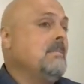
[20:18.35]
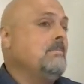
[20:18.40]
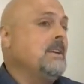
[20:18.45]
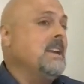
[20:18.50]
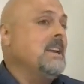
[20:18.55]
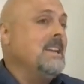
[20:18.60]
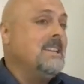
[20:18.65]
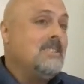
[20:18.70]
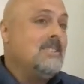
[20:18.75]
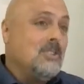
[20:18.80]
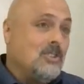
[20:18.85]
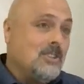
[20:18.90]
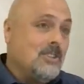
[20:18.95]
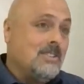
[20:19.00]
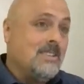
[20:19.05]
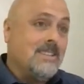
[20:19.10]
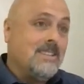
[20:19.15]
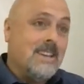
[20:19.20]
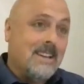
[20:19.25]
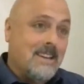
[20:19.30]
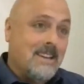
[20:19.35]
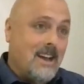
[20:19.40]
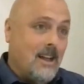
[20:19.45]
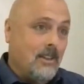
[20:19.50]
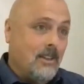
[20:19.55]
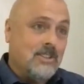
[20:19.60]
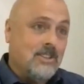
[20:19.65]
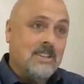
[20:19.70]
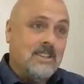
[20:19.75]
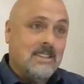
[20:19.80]
But it isn't just the
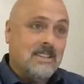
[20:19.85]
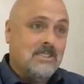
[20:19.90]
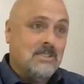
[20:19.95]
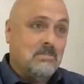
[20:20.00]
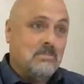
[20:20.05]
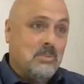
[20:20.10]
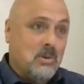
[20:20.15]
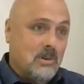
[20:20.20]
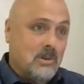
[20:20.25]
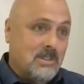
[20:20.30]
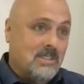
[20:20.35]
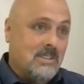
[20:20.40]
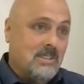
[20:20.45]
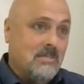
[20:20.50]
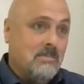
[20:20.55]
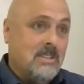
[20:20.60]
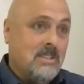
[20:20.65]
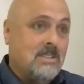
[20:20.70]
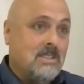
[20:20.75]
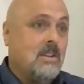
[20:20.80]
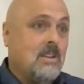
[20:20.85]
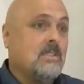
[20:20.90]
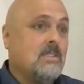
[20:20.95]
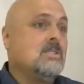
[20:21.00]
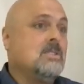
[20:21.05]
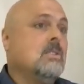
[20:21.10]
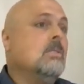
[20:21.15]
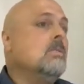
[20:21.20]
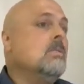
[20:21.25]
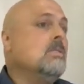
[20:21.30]
technology that supports them, it's
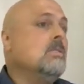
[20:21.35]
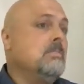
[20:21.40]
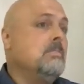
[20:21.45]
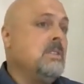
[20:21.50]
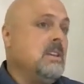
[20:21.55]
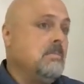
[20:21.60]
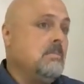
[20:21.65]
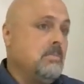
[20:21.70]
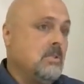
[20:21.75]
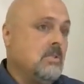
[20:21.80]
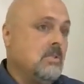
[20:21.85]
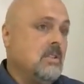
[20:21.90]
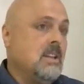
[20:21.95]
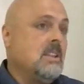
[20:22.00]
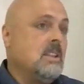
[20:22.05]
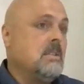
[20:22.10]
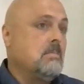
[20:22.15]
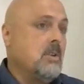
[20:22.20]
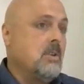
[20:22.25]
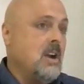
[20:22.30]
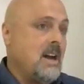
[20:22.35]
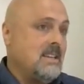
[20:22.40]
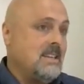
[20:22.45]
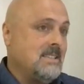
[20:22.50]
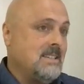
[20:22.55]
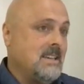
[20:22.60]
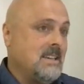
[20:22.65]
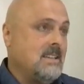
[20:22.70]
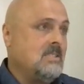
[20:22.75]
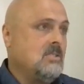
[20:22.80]
also the people and the
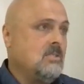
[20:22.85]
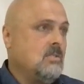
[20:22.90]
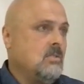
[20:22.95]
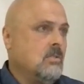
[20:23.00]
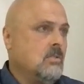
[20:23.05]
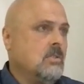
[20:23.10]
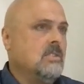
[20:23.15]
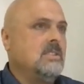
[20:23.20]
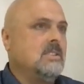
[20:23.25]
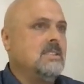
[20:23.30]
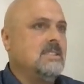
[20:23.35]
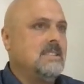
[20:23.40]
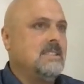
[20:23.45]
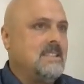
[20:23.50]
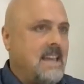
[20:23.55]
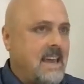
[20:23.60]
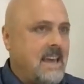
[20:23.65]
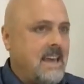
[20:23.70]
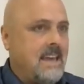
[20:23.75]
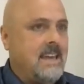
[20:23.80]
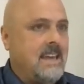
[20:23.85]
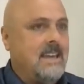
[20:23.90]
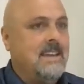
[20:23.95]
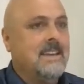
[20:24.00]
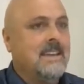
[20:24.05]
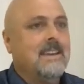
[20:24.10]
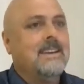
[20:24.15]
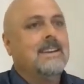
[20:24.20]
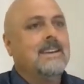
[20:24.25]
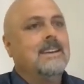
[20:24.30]
process in order to say
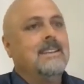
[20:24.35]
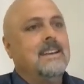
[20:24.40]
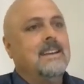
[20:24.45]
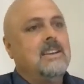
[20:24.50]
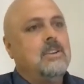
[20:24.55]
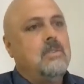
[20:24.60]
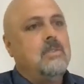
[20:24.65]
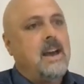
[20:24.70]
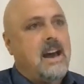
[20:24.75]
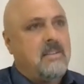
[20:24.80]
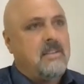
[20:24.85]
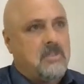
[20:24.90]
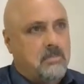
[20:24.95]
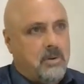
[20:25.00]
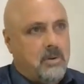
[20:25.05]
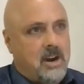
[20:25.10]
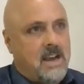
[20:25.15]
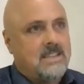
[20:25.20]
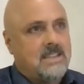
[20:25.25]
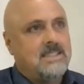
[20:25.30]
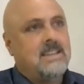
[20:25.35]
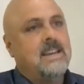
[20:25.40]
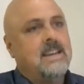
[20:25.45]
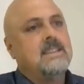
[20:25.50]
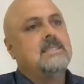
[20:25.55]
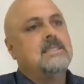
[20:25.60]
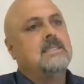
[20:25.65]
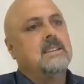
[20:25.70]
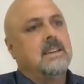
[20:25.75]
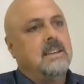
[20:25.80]
that you have a
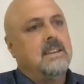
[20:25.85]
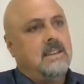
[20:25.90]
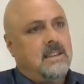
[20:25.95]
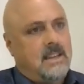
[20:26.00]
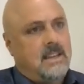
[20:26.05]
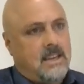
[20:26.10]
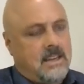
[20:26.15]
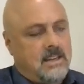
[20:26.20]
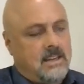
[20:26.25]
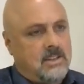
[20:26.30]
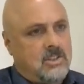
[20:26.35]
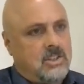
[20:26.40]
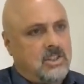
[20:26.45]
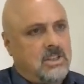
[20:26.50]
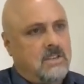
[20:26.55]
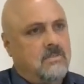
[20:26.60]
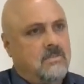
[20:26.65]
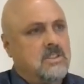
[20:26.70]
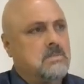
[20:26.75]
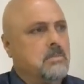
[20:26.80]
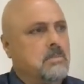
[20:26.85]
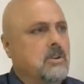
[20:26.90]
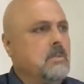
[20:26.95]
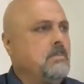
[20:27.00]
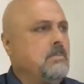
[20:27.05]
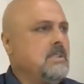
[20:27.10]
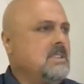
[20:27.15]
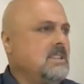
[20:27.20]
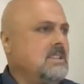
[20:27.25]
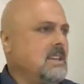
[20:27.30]
process, it can, it can achieve its
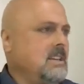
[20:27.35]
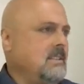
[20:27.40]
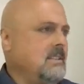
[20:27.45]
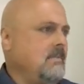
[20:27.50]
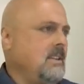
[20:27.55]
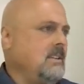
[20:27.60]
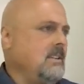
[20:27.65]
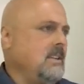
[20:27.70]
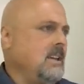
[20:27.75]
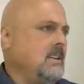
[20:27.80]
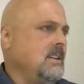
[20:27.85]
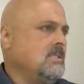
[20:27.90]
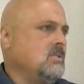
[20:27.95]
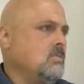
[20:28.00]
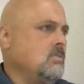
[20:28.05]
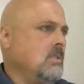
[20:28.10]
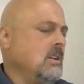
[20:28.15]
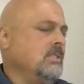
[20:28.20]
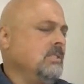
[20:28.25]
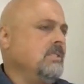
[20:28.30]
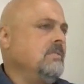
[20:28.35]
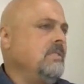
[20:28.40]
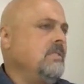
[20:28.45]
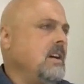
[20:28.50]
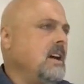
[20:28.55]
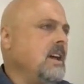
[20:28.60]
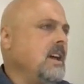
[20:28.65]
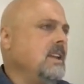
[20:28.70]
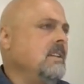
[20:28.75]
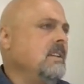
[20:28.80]
purpose and, and, and it's well
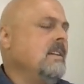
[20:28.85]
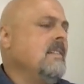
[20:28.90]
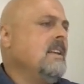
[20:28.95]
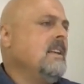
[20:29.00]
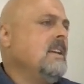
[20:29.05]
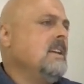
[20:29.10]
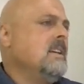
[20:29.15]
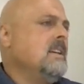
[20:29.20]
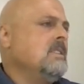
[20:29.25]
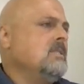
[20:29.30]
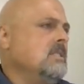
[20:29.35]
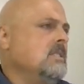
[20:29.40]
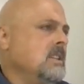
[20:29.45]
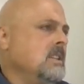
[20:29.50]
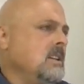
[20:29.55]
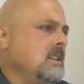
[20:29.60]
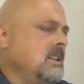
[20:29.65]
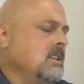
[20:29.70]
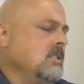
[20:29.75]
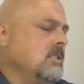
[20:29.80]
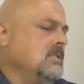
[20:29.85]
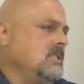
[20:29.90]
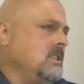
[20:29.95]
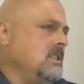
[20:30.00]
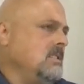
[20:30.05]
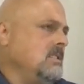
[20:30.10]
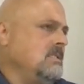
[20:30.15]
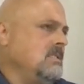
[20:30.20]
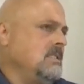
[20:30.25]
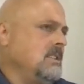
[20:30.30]
defined. So, it, you know, as,
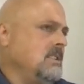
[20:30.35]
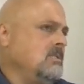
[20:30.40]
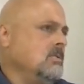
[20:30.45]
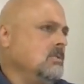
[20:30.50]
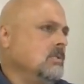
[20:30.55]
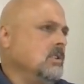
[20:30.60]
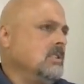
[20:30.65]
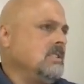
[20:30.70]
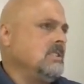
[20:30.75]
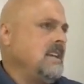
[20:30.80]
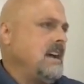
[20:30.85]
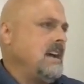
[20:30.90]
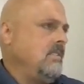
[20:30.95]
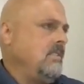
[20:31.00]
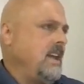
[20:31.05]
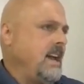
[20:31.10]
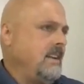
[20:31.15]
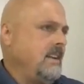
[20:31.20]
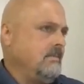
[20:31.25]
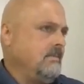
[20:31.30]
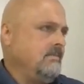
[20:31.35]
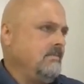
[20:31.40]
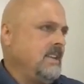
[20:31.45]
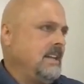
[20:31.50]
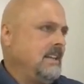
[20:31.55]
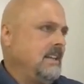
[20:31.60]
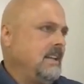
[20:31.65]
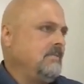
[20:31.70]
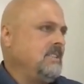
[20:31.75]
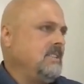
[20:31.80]
as, as, you look down that,
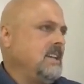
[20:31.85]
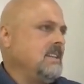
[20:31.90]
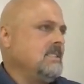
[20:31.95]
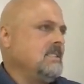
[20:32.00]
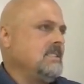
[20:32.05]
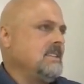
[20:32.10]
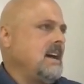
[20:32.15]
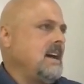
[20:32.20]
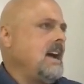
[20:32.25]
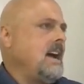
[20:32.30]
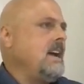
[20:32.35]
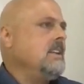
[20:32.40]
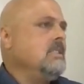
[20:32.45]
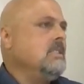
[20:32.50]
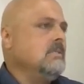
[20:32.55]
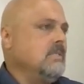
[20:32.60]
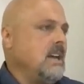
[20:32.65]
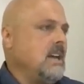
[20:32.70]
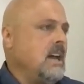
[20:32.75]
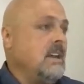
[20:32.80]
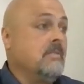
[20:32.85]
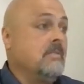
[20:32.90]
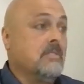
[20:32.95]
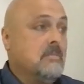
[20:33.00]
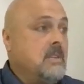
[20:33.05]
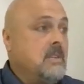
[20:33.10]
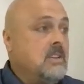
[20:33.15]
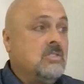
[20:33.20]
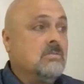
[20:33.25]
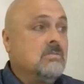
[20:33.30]
that left hand side, you've got
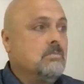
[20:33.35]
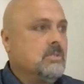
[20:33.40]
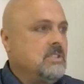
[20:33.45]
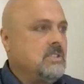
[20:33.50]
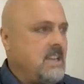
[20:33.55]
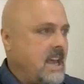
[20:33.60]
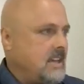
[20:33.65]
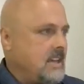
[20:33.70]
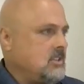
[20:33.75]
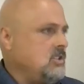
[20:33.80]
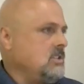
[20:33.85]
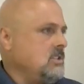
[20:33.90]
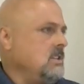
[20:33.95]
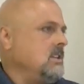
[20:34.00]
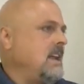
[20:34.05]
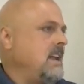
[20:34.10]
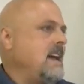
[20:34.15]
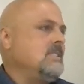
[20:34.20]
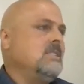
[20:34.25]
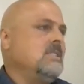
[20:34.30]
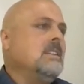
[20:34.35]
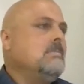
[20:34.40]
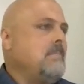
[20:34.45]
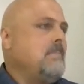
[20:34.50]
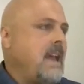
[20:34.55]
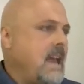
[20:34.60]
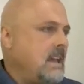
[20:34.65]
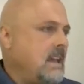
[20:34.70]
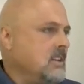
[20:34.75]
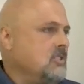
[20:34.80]
information protection, asset
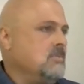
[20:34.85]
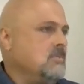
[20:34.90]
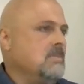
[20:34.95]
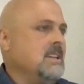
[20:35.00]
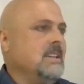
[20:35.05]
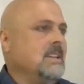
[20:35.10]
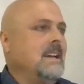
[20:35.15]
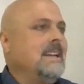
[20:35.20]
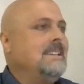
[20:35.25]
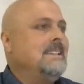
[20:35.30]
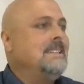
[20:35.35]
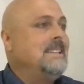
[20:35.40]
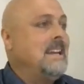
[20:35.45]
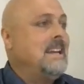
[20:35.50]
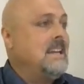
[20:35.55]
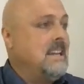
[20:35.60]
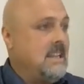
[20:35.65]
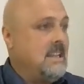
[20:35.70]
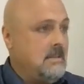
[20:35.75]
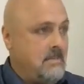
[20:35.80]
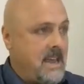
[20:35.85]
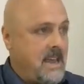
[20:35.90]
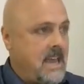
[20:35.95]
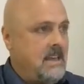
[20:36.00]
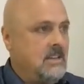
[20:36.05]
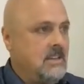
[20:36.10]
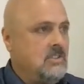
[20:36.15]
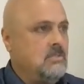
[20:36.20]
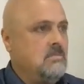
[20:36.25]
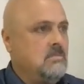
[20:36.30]
management, identity
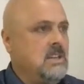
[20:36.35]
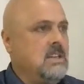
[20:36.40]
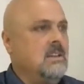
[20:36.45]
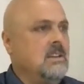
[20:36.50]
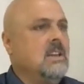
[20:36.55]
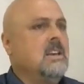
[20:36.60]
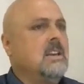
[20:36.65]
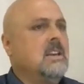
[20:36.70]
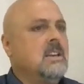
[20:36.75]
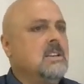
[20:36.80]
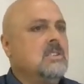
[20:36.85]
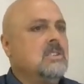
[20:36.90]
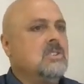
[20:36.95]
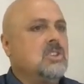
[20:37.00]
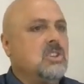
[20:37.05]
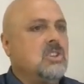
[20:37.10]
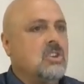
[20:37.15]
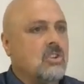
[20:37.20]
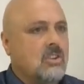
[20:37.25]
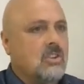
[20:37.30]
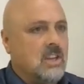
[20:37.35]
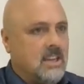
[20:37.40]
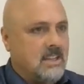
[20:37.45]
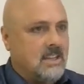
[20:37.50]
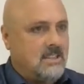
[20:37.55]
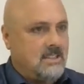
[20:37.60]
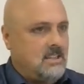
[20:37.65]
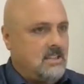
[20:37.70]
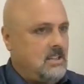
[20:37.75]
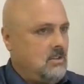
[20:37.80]
management, security
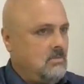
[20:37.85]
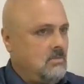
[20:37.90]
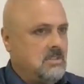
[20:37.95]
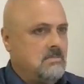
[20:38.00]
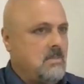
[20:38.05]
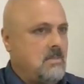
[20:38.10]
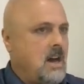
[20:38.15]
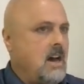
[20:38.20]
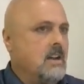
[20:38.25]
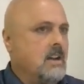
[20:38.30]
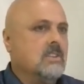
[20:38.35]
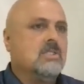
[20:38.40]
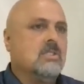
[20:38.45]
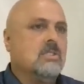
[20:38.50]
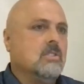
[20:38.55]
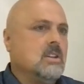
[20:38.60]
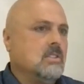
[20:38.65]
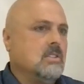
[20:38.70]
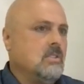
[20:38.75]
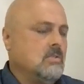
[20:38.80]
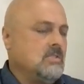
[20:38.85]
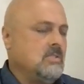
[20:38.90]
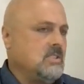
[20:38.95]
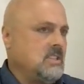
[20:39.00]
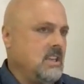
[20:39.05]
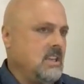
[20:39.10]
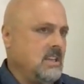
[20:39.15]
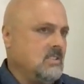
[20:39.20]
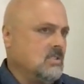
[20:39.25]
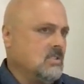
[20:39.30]
continuous monitoring. Those
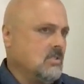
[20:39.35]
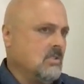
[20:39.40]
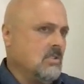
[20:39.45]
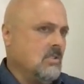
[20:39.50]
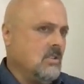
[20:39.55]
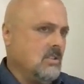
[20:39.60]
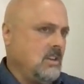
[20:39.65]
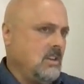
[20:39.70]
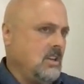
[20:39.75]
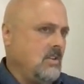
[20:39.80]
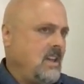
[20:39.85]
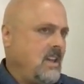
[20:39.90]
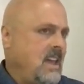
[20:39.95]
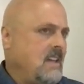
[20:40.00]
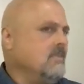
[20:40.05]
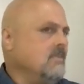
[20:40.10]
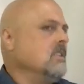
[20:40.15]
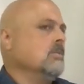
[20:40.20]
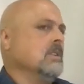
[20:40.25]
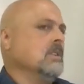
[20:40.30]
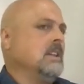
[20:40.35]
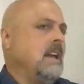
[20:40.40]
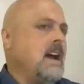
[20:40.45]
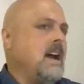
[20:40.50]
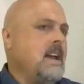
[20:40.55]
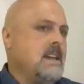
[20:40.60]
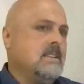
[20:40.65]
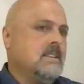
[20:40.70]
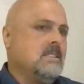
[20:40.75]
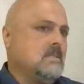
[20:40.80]
things are you know, heavy
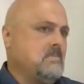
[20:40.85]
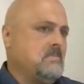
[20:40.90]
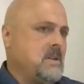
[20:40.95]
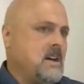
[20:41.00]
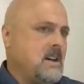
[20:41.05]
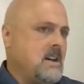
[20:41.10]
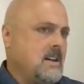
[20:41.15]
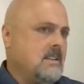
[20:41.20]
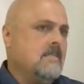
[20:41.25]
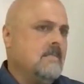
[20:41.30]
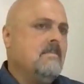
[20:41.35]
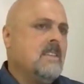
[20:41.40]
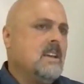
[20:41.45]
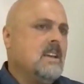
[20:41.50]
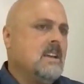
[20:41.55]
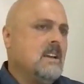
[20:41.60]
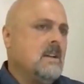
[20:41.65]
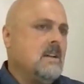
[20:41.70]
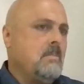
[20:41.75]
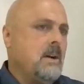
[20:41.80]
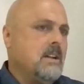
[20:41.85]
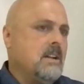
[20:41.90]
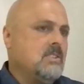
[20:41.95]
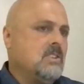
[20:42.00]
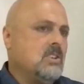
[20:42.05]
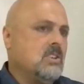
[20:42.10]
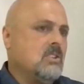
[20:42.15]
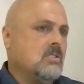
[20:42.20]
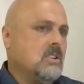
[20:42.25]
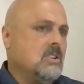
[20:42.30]
reliance upon, upon
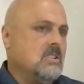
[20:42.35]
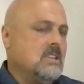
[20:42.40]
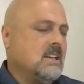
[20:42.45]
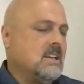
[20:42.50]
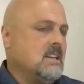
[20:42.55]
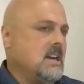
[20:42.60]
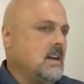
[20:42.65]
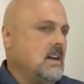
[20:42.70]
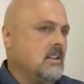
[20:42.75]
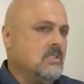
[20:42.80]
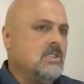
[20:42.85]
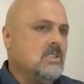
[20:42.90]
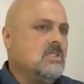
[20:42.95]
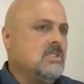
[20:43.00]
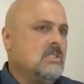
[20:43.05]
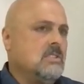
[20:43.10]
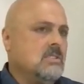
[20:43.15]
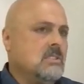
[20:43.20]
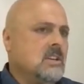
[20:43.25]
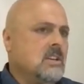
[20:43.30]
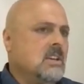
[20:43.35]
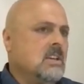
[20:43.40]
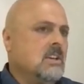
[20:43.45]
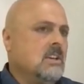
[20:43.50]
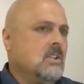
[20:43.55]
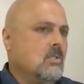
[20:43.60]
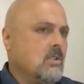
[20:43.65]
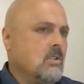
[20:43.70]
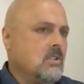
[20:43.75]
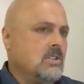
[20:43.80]
security technologies in,
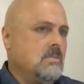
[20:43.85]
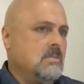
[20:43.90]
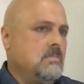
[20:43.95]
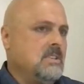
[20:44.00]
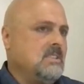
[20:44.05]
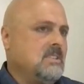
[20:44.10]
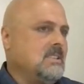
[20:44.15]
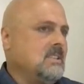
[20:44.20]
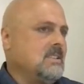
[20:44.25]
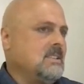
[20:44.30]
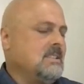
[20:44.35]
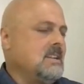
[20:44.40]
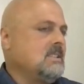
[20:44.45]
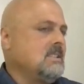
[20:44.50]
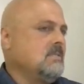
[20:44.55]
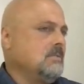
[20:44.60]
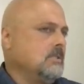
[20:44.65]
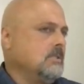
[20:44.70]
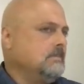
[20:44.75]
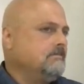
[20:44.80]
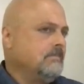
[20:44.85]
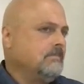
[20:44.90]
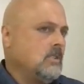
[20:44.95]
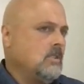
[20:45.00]
in order to be successful.